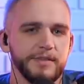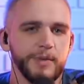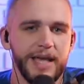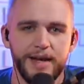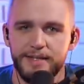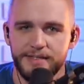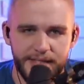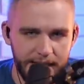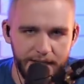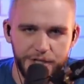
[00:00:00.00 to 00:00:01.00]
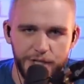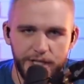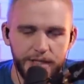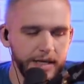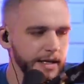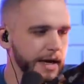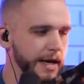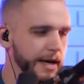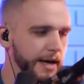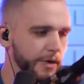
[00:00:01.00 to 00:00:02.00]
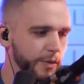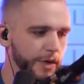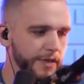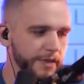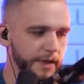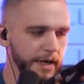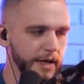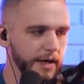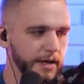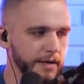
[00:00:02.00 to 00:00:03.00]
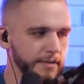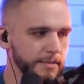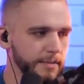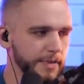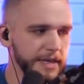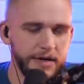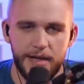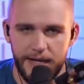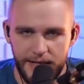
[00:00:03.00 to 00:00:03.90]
We got a disconnection uh, with uh, the internet.